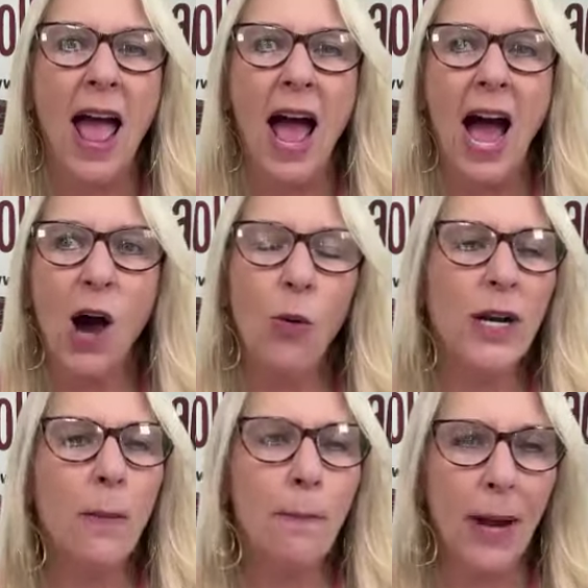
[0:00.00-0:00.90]
How
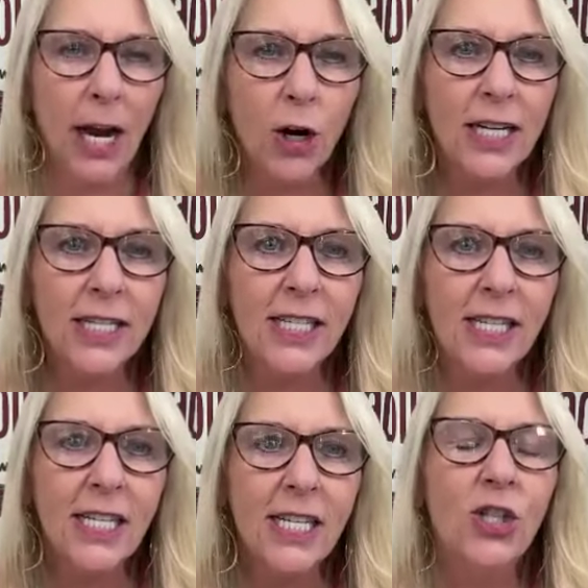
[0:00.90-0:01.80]
would a parent
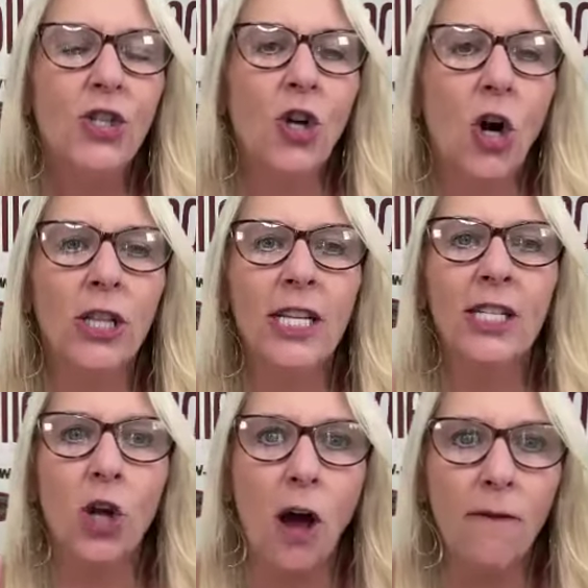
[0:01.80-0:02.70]
start
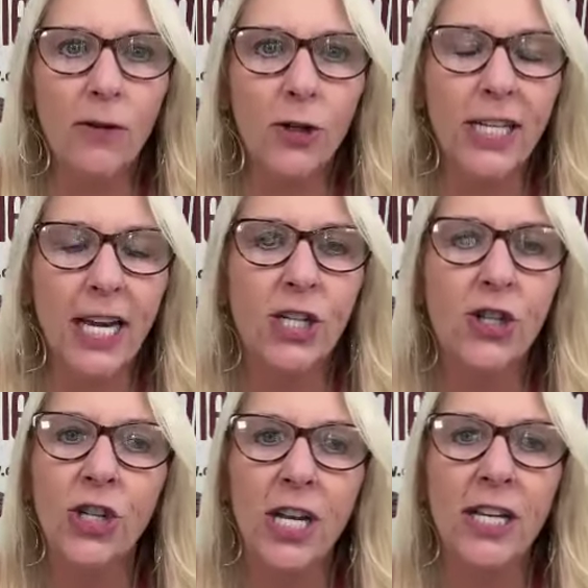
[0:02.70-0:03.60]
this
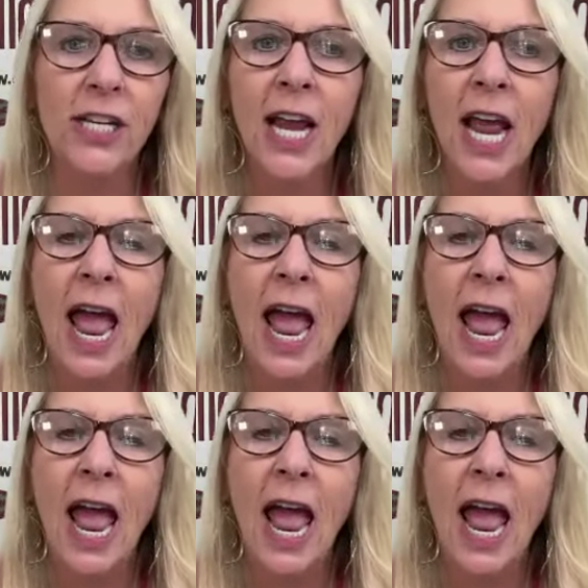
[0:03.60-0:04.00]
conversation?